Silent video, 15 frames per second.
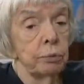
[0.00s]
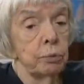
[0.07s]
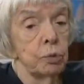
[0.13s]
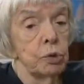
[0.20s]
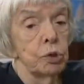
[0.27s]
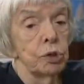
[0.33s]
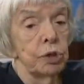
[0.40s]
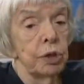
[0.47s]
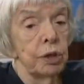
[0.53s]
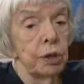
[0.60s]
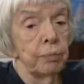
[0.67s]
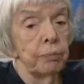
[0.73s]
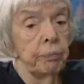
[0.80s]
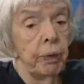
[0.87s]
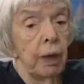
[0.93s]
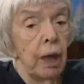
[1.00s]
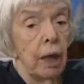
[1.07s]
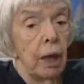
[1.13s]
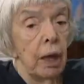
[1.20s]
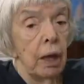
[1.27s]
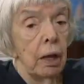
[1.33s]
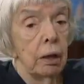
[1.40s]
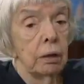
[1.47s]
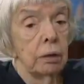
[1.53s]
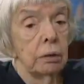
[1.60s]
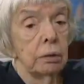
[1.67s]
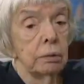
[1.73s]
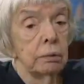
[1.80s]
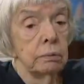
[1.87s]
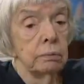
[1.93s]
Particularly since members
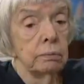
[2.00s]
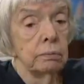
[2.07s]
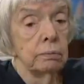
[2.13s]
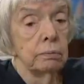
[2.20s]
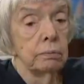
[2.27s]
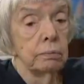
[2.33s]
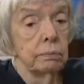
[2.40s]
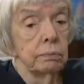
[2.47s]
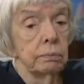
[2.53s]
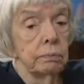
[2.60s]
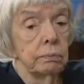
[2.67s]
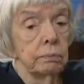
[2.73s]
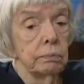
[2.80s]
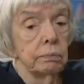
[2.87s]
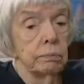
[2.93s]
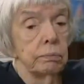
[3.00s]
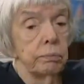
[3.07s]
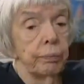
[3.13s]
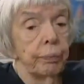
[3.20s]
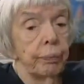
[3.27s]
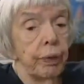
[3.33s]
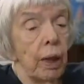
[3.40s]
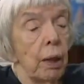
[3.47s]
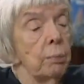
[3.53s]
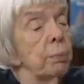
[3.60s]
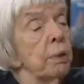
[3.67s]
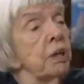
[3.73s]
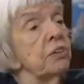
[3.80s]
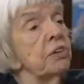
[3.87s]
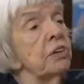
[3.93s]
of the security services
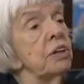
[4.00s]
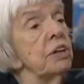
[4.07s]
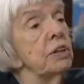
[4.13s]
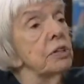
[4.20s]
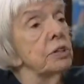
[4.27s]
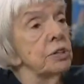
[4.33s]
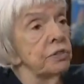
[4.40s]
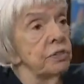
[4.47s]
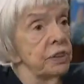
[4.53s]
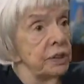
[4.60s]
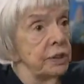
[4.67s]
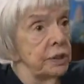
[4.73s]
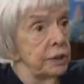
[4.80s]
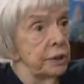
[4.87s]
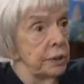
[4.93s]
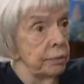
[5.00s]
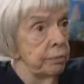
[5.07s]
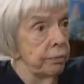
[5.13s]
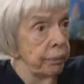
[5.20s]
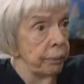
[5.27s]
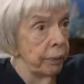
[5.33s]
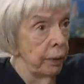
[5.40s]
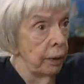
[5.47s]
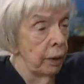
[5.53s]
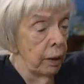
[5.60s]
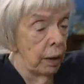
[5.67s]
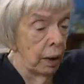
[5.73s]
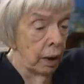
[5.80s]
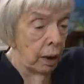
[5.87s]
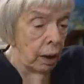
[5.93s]
are often involved in these
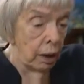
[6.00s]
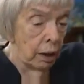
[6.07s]
murders.